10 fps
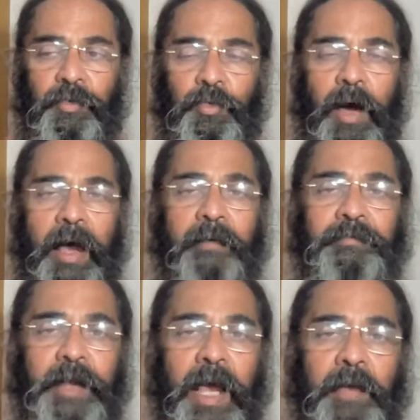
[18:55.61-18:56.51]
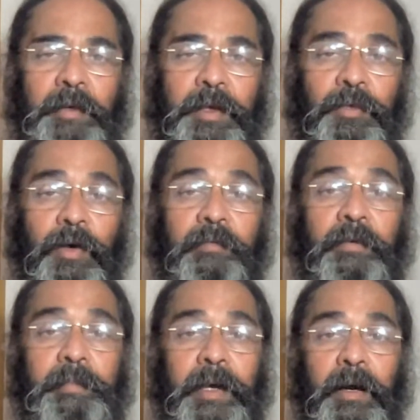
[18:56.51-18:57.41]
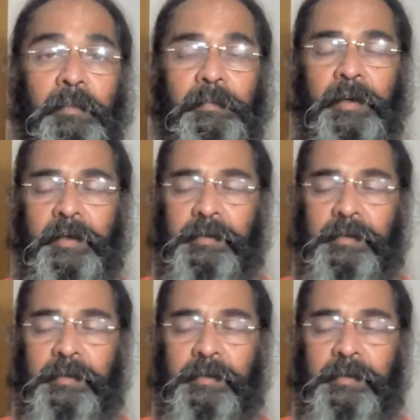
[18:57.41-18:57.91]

you have time and you ever pick up